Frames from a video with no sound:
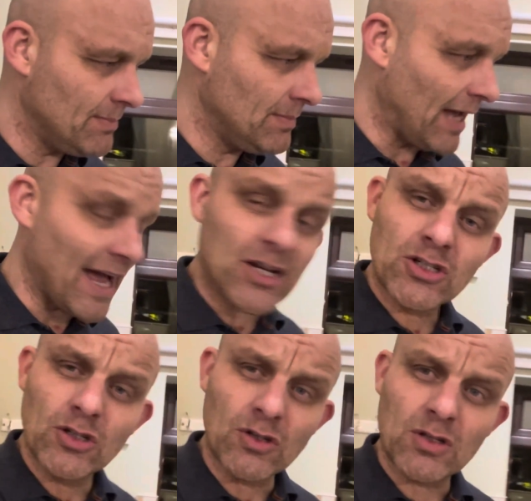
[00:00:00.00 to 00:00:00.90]

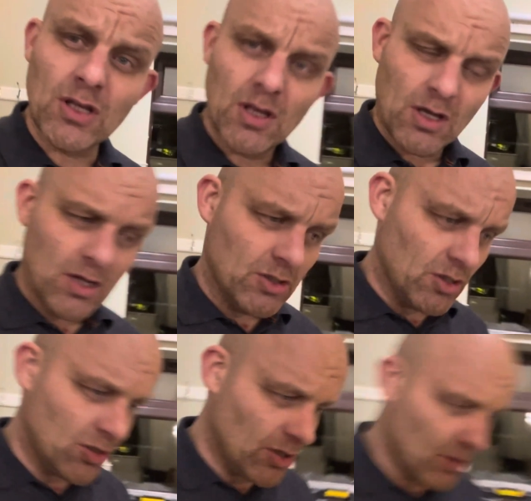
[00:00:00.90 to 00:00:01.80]
actions
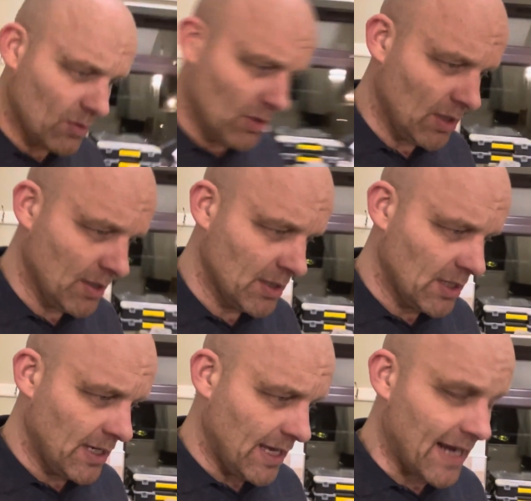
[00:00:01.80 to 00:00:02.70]
just to
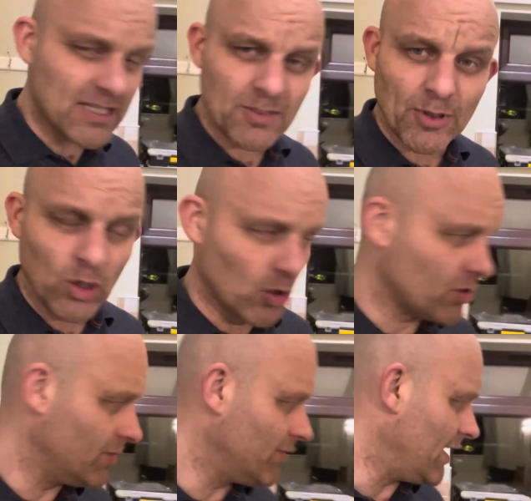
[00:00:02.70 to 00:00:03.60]
act as a
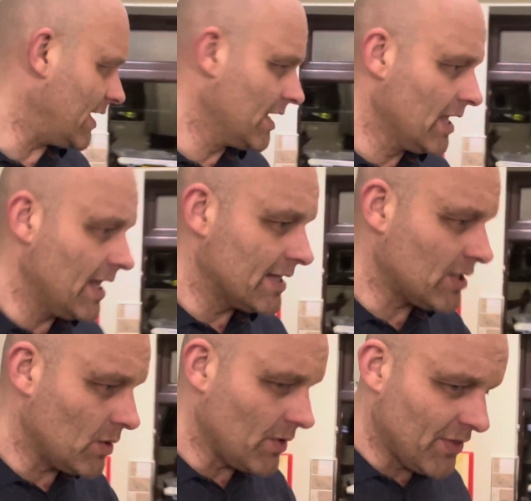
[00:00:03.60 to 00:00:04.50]
precaution, really.
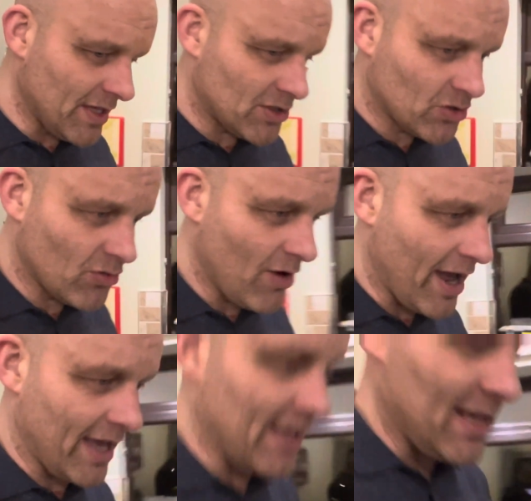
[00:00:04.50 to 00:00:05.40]
So this
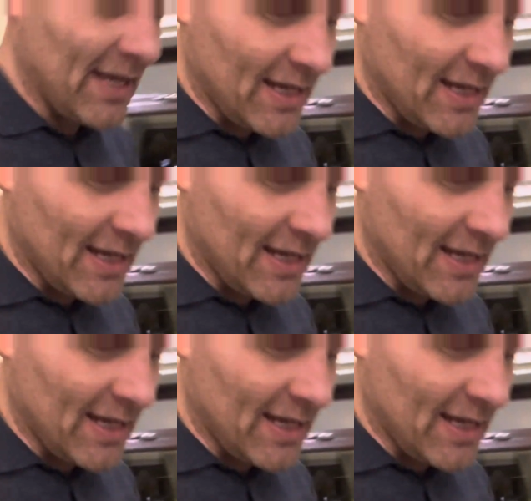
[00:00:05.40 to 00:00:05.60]
tray is